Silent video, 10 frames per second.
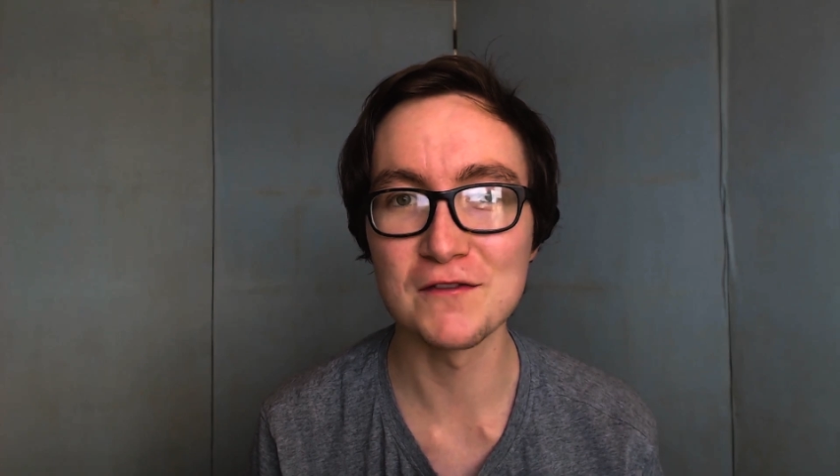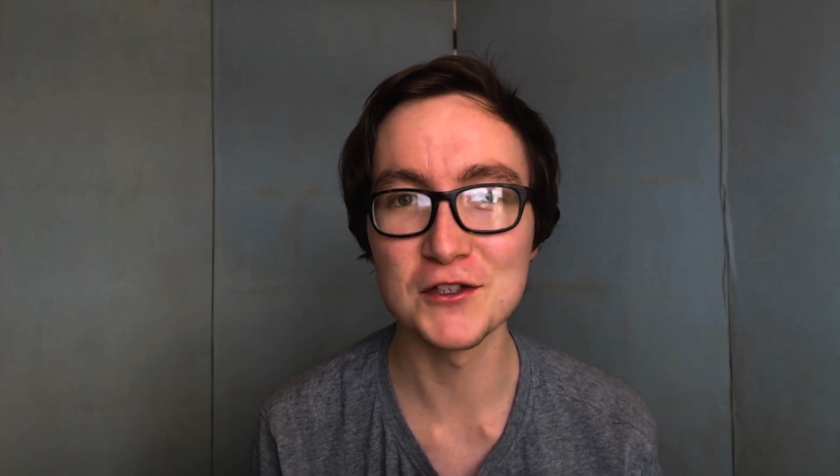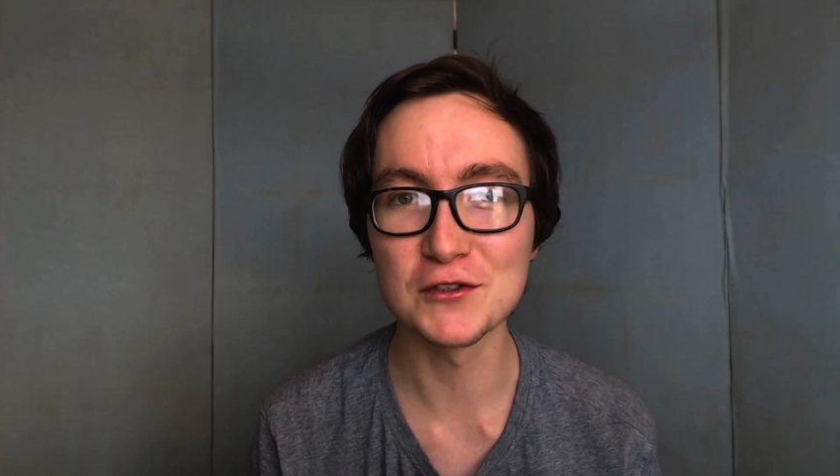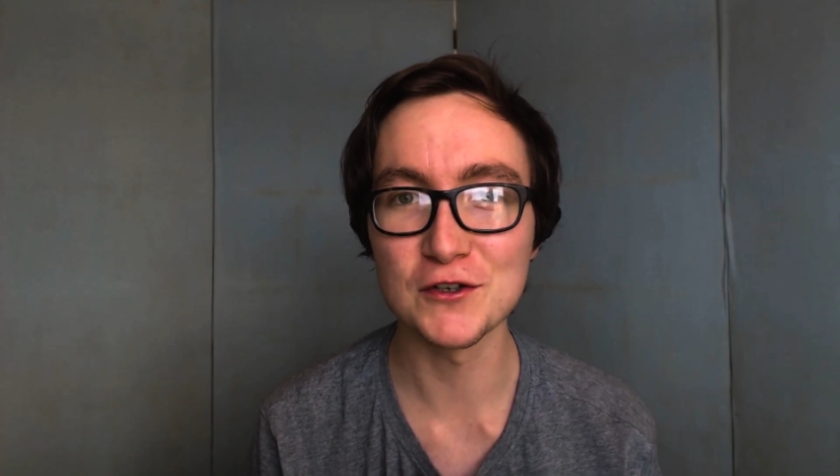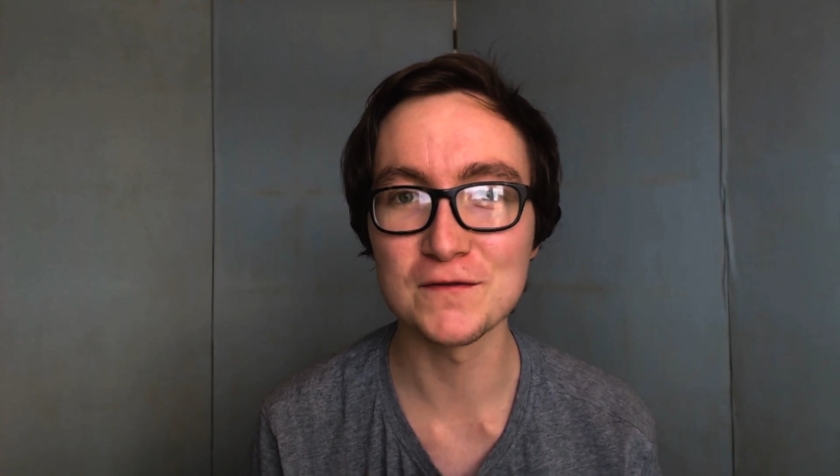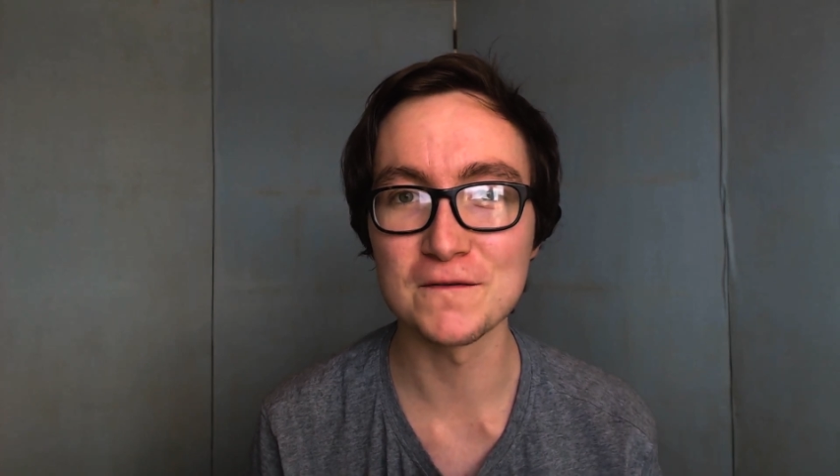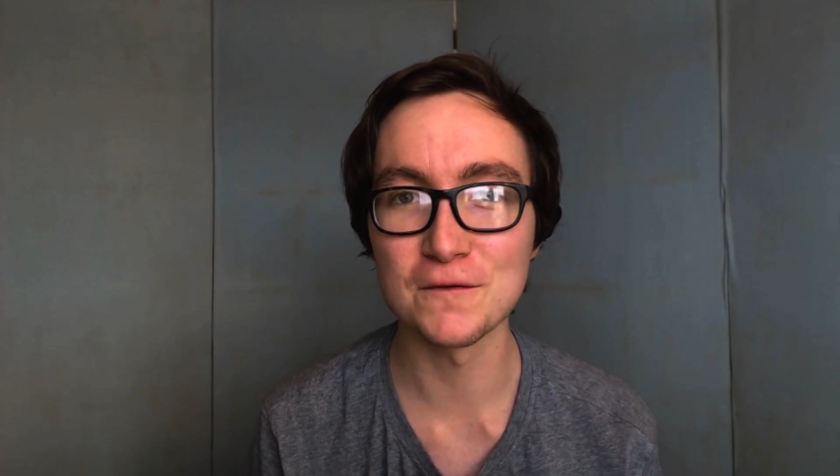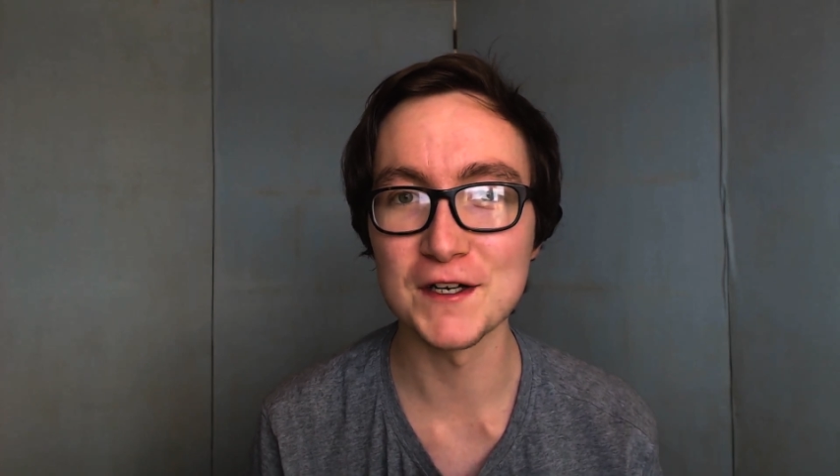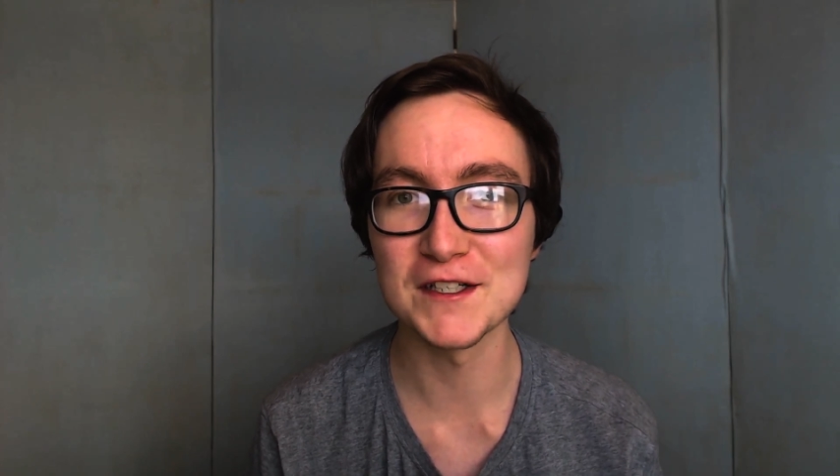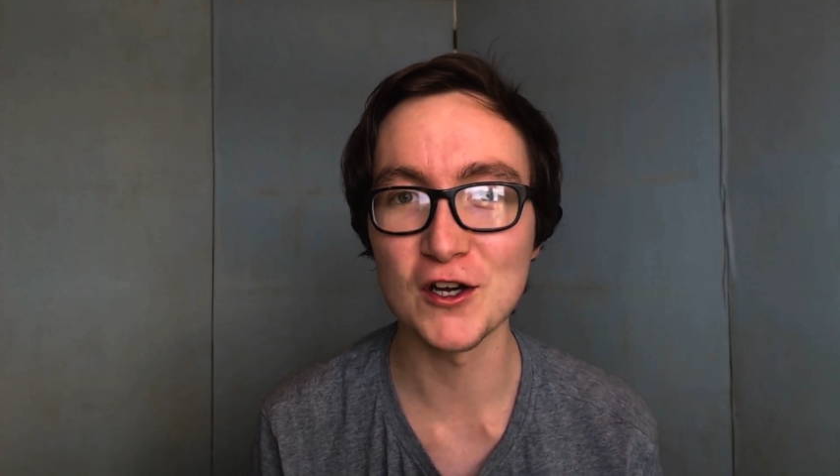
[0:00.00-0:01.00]
you can do for
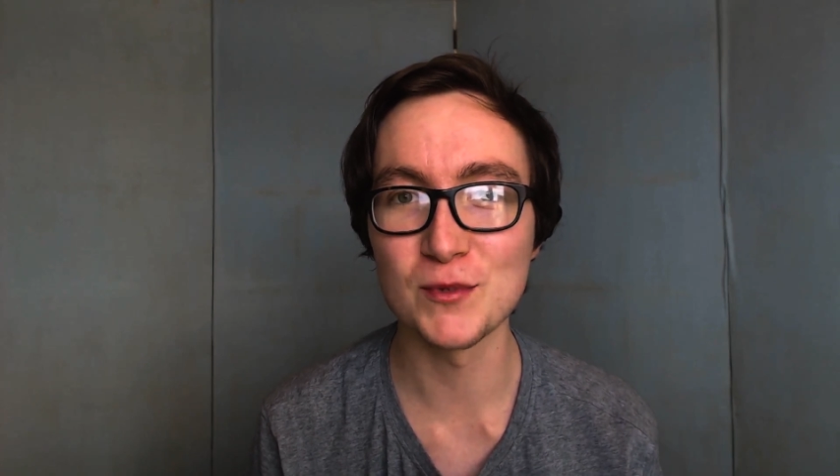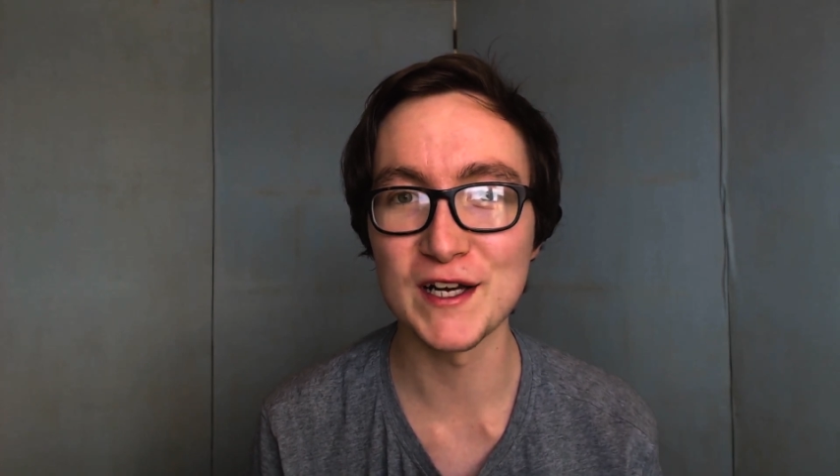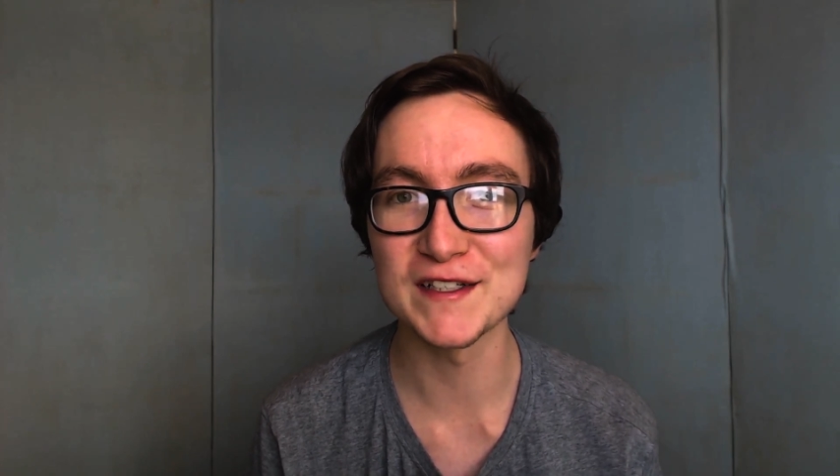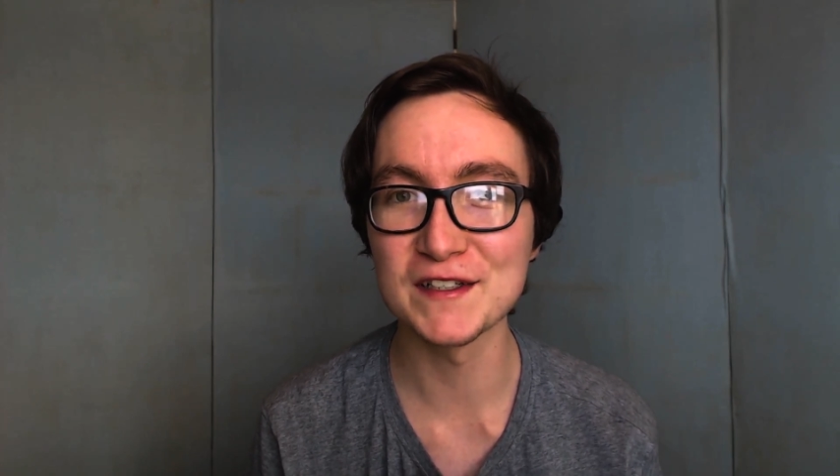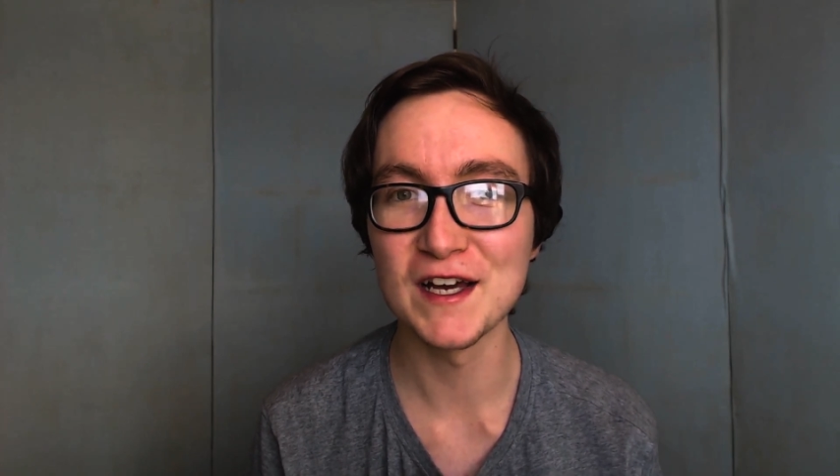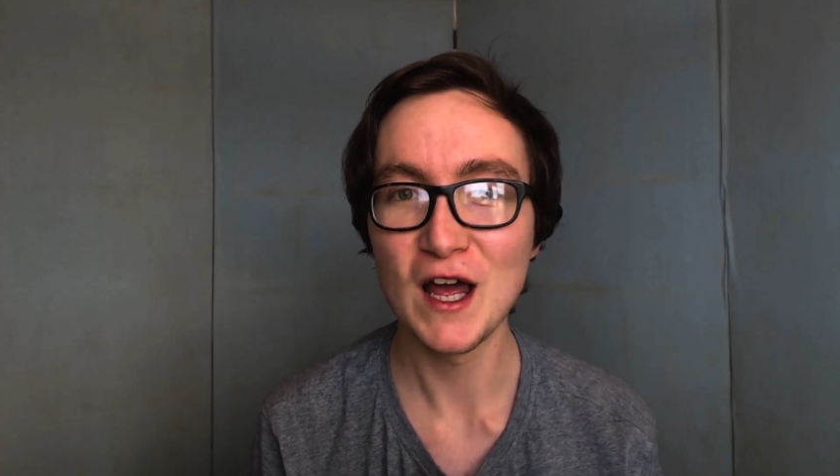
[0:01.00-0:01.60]
free in Copenhagen.